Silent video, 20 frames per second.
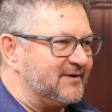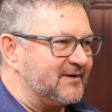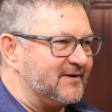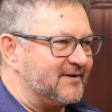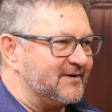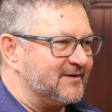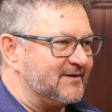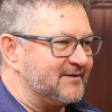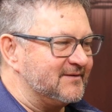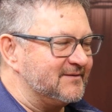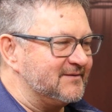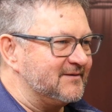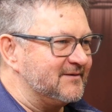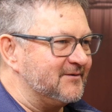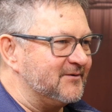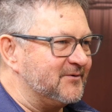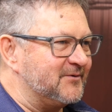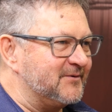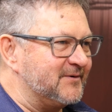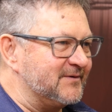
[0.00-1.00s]
And,
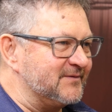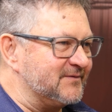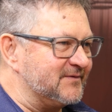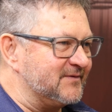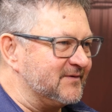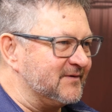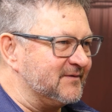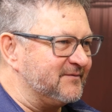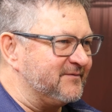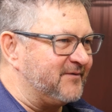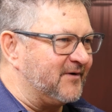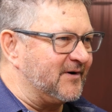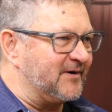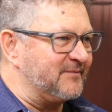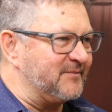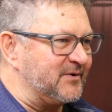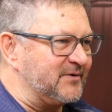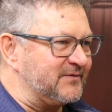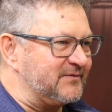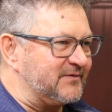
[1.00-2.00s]
as the
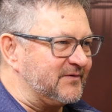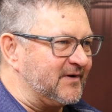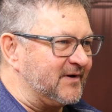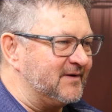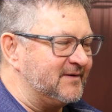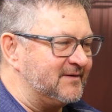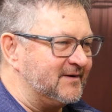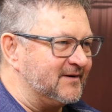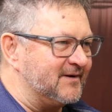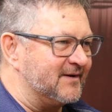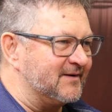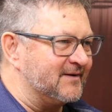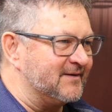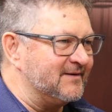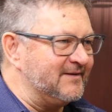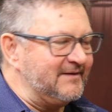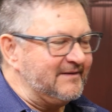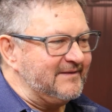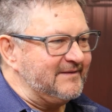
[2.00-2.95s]
farmers say, you got to